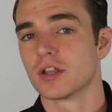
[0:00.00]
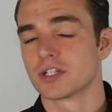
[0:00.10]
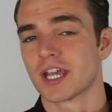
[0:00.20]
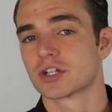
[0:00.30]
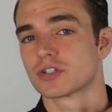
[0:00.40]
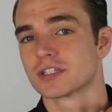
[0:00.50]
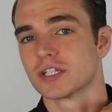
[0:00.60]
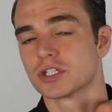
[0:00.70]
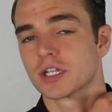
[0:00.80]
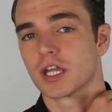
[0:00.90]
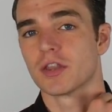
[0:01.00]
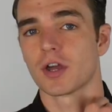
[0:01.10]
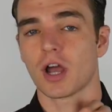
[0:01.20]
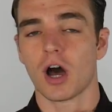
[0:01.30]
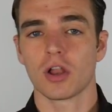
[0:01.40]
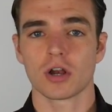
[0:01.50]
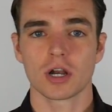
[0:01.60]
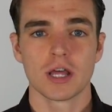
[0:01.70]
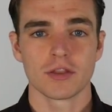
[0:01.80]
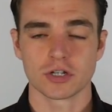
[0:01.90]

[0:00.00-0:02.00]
There's extra stitching in the collar,